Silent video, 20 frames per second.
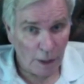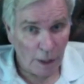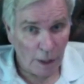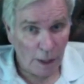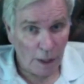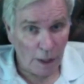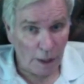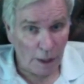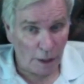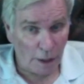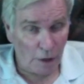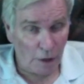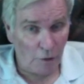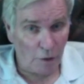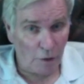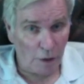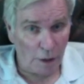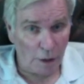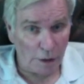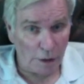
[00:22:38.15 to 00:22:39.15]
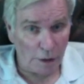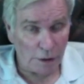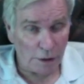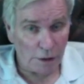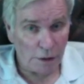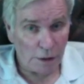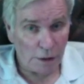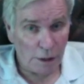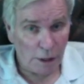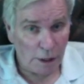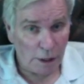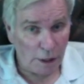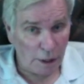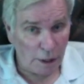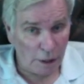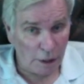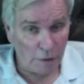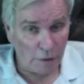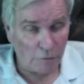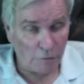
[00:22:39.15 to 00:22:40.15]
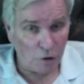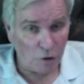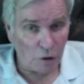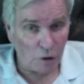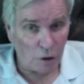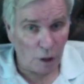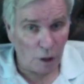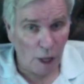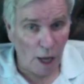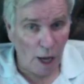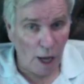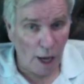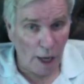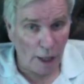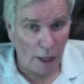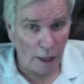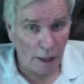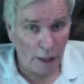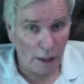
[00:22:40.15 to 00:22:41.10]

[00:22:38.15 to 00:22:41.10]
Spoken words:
And here it is, the end of July,